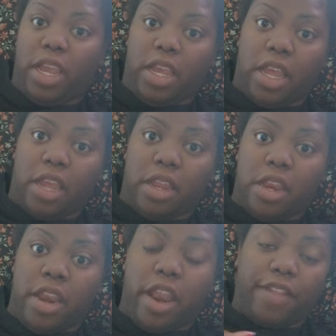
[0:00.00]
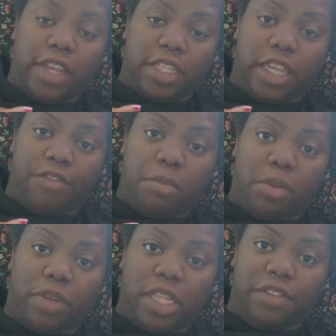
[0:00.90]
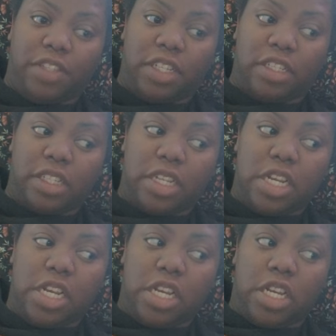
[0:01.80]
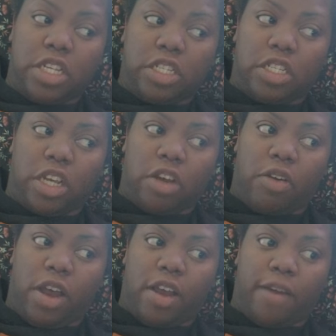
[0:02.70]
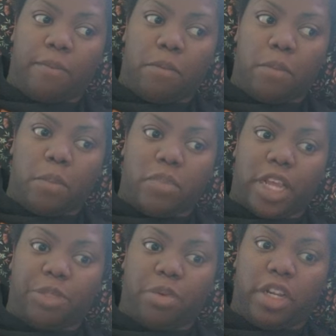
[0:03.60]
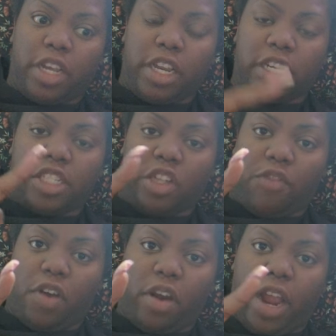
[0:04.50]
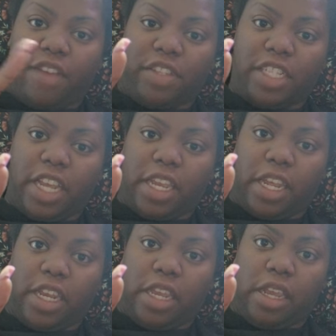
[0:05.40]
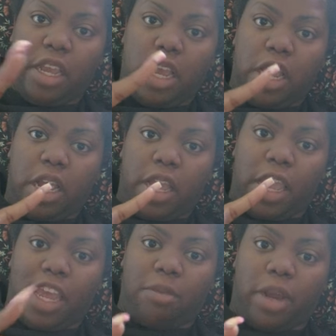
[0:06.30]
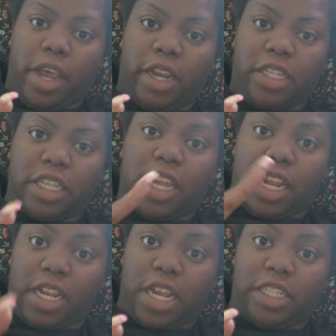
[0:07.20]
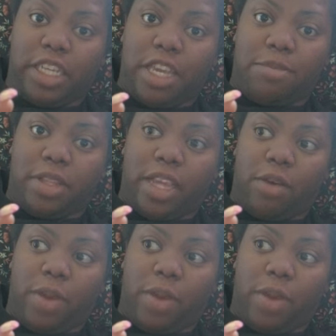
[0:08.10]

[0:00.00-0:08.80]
And nothing has given me relief since. So that's pretty good. And so far, I haven't taken any antibiotics, and I'd like to keep it that